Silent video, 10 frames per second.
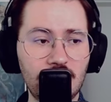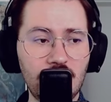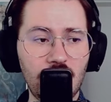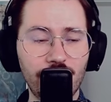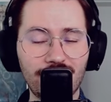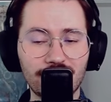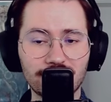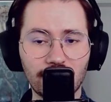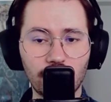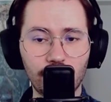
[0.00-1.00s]
have an
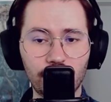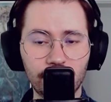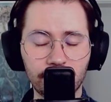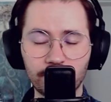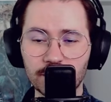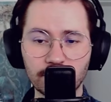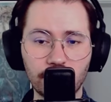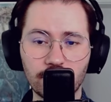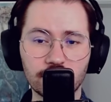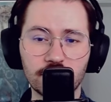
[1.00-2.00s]
extra copy, just
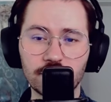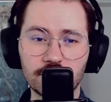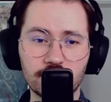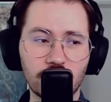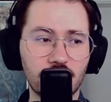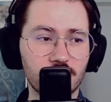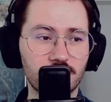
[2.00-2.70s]
because it's like